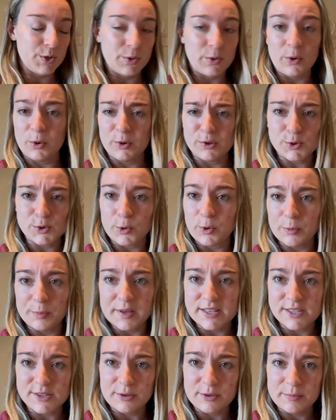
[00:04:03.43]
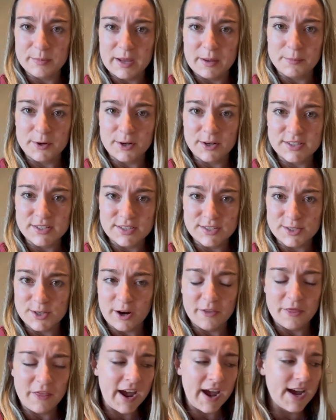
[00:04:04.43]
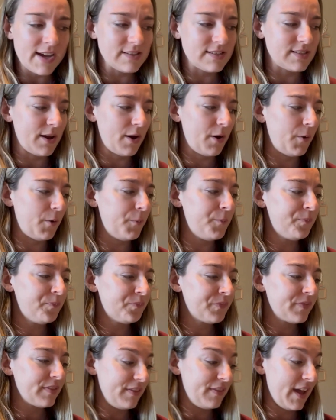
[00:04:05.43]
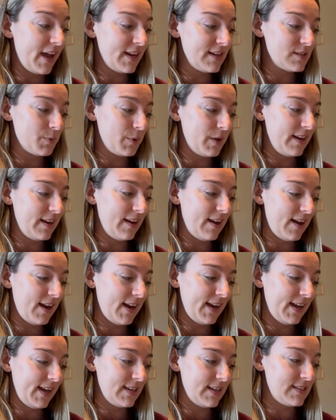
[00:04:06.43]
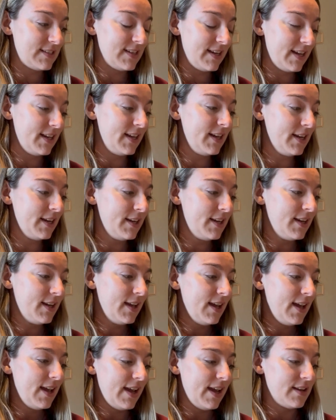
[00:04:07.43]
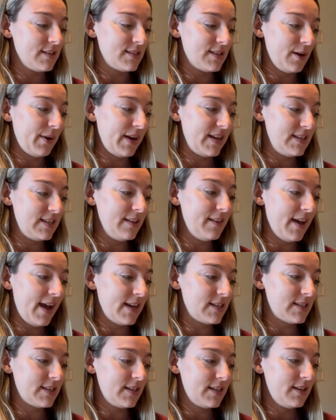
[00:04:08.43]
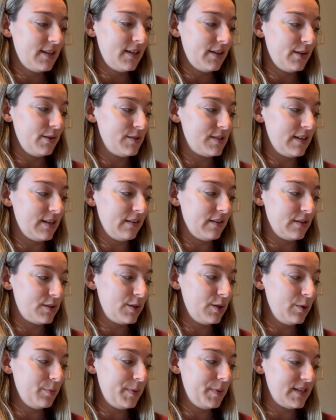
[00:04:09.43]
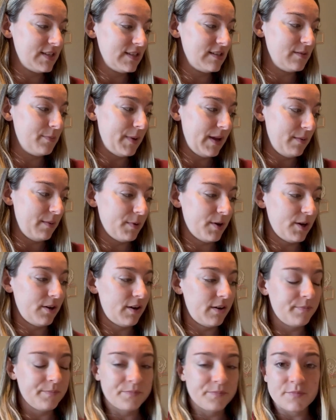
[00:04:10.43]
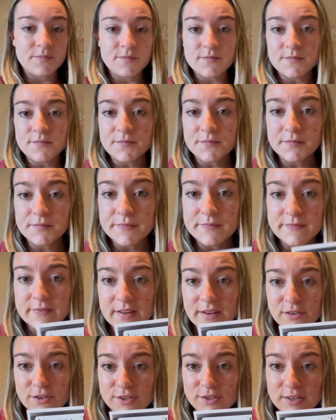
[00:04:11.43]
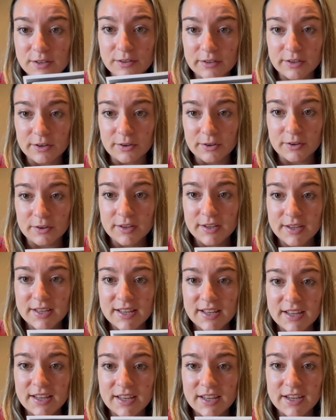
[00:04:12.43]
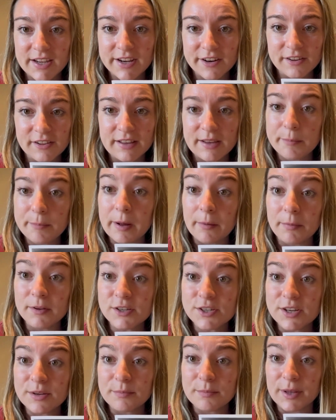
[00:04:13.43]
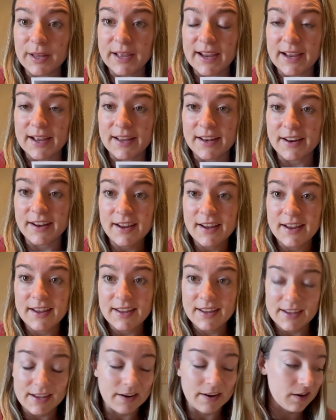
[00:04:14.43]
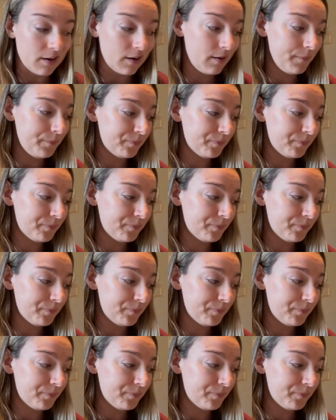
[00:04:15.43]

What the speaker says: old school pencil and paper to start that. So that is what I did. And so I did that using the 2 pieces of paper, just a little yearly publishing plan here.